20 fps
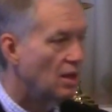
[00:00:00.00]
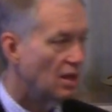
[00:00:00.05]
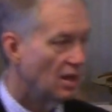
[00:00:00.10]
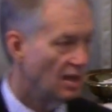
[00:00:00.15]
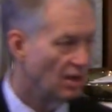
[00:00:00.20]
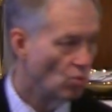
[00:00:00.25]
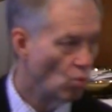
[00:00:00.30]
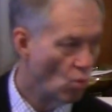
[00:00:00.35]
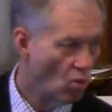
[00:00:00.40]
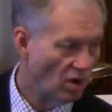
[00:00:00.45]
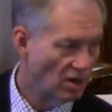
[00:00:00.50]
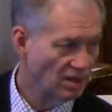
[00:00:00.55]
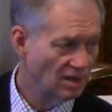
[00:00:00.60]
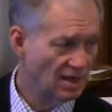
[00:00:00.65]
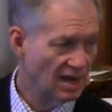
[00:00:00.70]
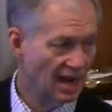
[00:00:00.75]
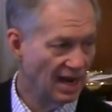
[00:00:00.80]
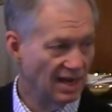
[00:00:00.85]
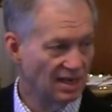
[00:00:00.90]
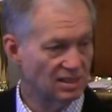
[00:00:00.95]
in one
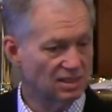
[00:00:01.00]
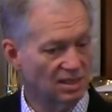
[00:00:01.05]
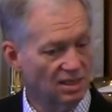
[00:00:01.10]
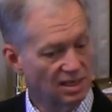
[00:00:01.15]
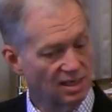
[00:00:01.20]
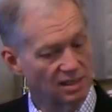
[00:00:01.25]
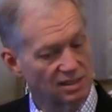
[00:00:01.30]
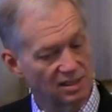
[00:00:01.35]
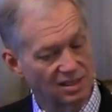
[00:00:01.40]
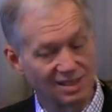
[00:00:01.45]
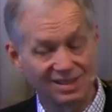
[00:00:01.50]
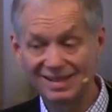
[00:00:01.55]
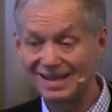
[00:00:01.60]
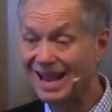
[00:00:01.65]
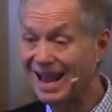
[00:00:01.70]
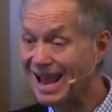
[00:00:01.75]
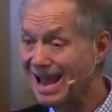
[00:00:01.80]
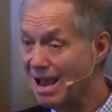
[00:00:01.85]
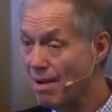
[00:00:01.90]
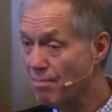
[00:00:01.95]
case is in
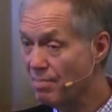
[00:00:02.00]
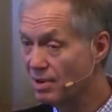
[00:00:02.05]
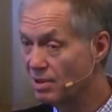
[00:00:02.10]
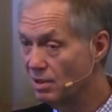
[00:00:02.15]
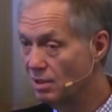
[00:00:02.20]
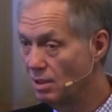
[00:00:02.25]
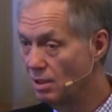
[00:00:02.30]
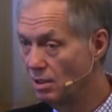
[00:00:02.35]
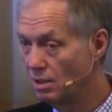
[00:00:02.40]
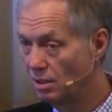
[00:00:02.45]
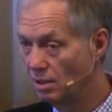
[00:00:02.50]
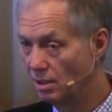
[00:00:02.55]
capital